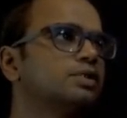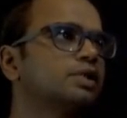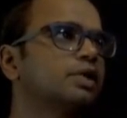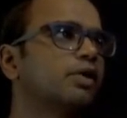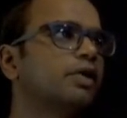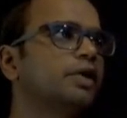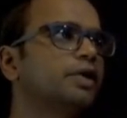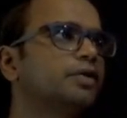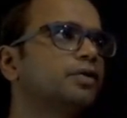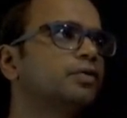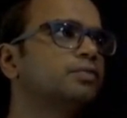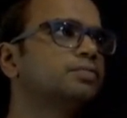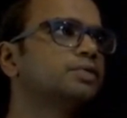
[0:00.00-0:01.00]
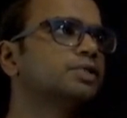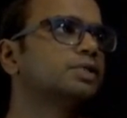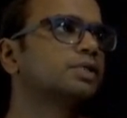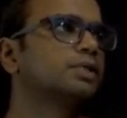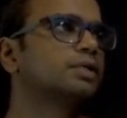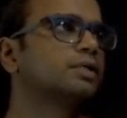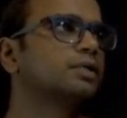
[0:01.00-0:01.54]
So security groups
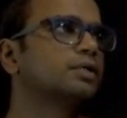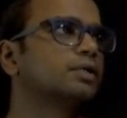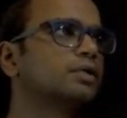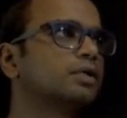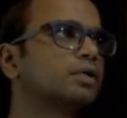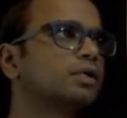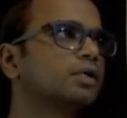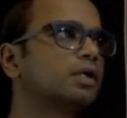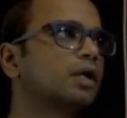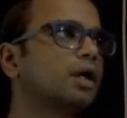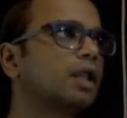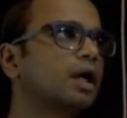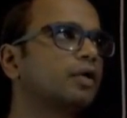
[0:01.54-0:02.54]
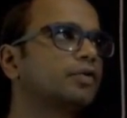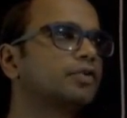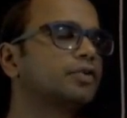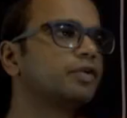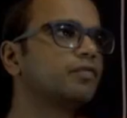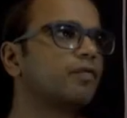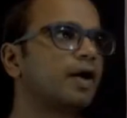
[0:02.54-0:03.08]
allow you
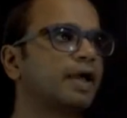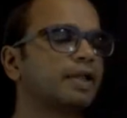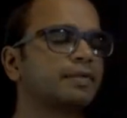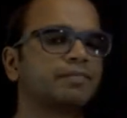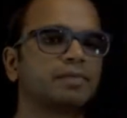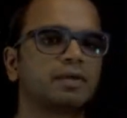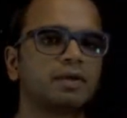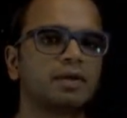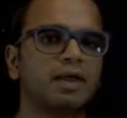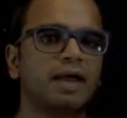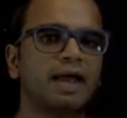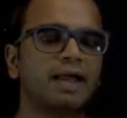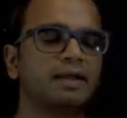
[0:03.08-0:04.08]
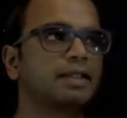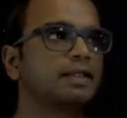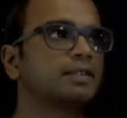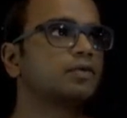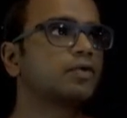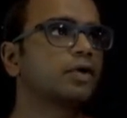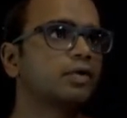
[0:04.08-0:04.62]
to define and
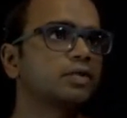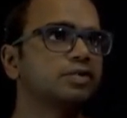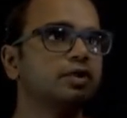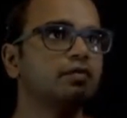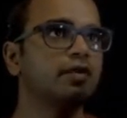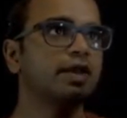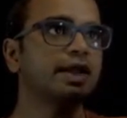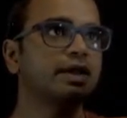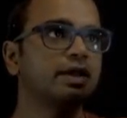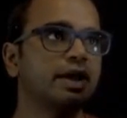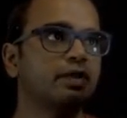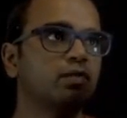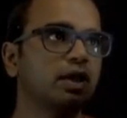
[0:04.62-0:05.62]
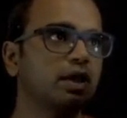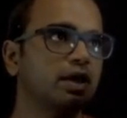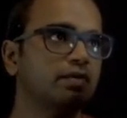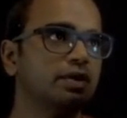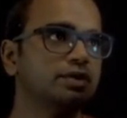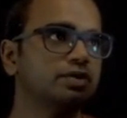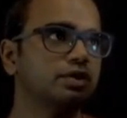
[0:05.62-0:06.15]
then you can also define at the network
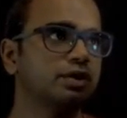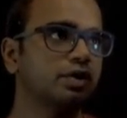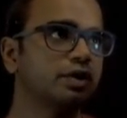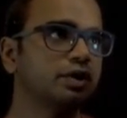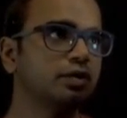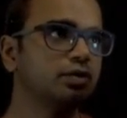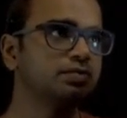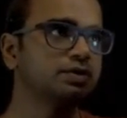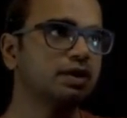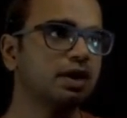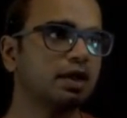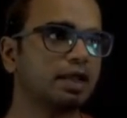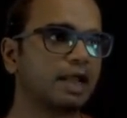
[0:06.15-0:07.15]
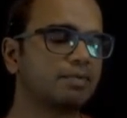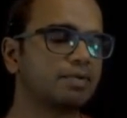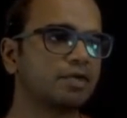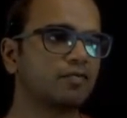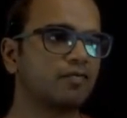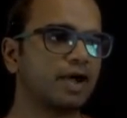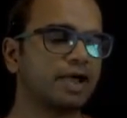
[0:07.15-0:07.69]
level. So security groups can be
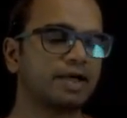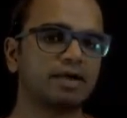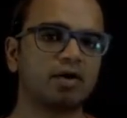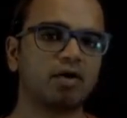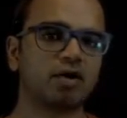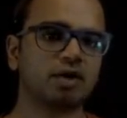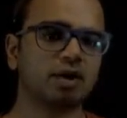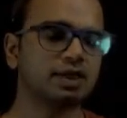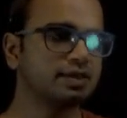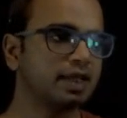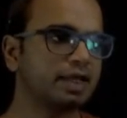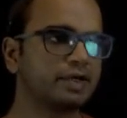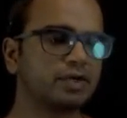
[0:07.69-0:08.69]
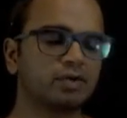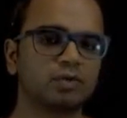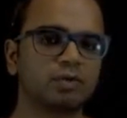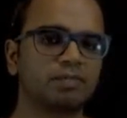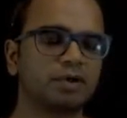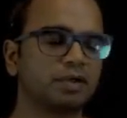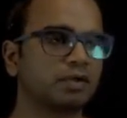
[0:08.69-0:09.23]
defined or assigned
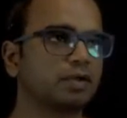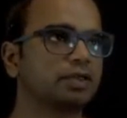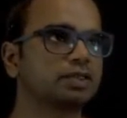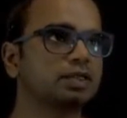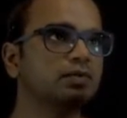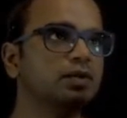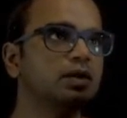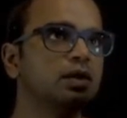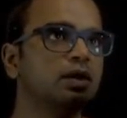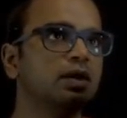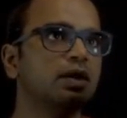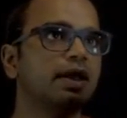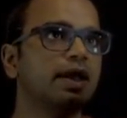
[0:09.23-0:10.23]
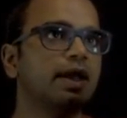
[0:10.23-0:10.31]
to a particular server